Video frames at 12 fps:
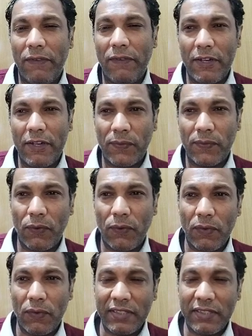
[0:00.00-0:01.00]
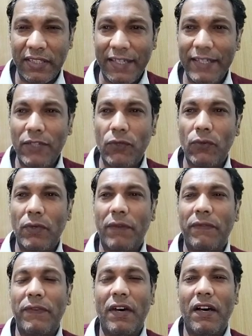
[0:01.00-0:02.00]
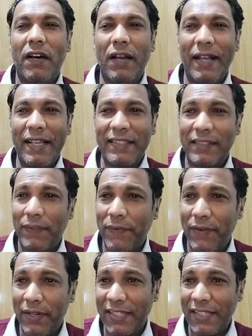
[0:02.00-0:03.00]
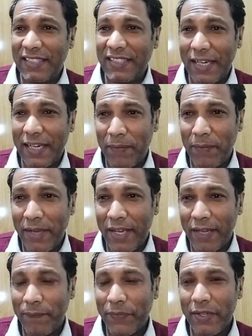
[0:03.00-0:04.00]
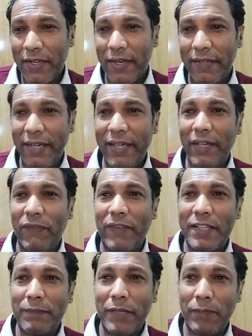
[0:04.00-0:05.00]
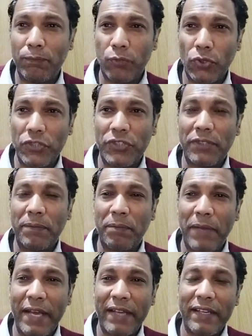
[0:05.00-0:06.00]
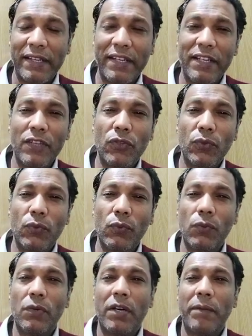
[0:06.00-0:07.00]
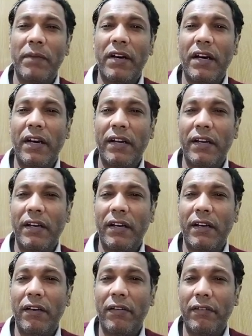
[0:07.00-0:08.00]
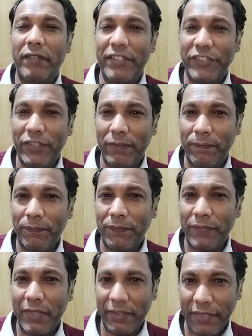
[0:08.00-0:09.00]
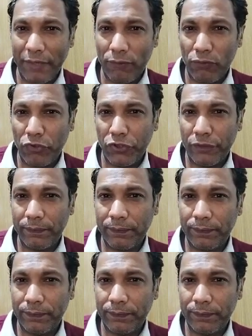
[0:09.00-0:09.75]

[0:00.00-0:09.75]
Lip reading: Defense Force into Afar has suffered a setback. TDF has been pushed back into Amhara region. Thank you for watching.